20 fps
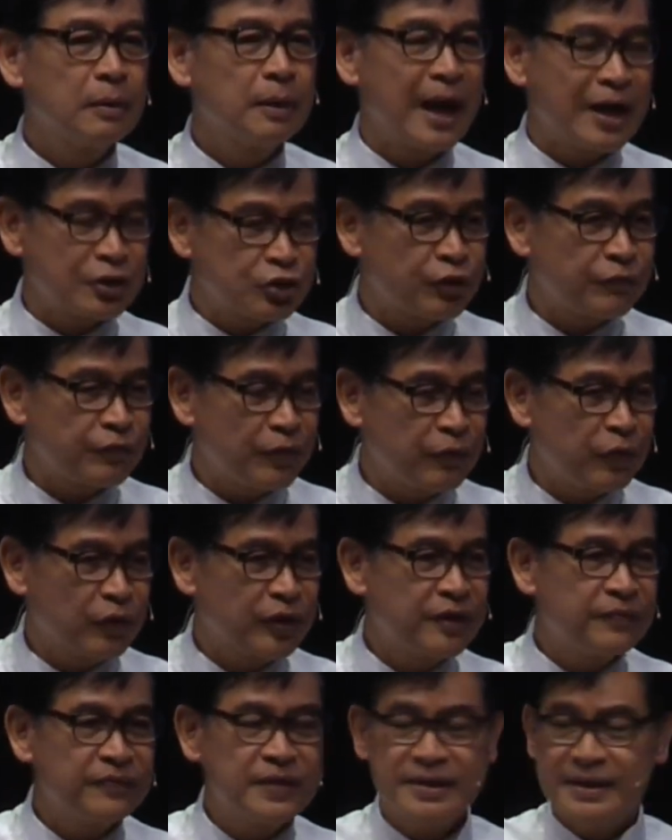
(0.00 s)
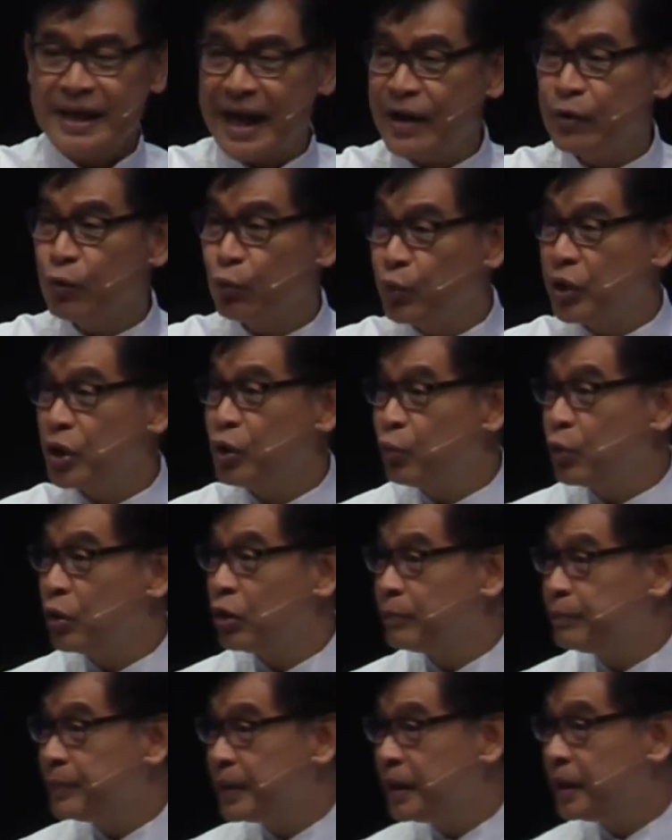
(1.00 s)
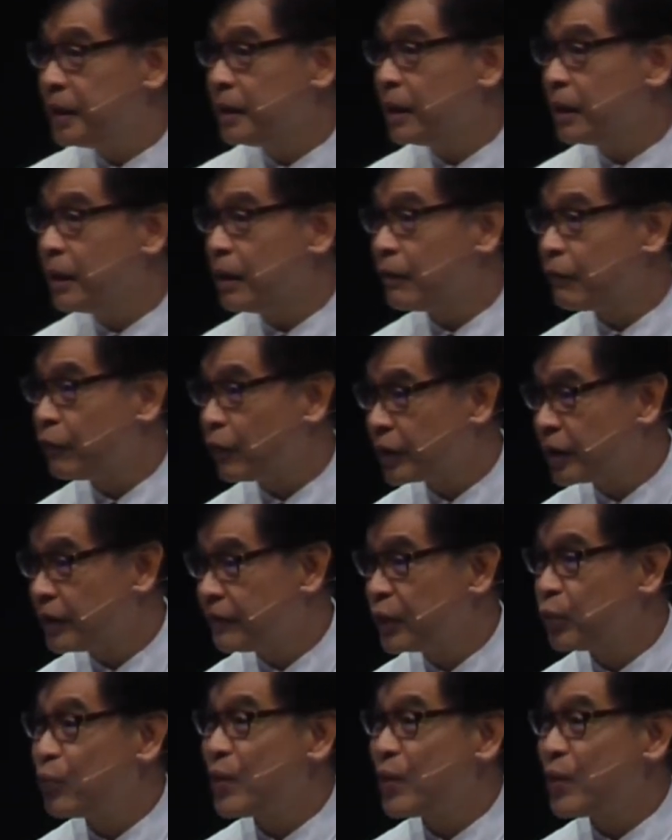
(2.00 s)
Ask God for forgiveness and we will be forgiven.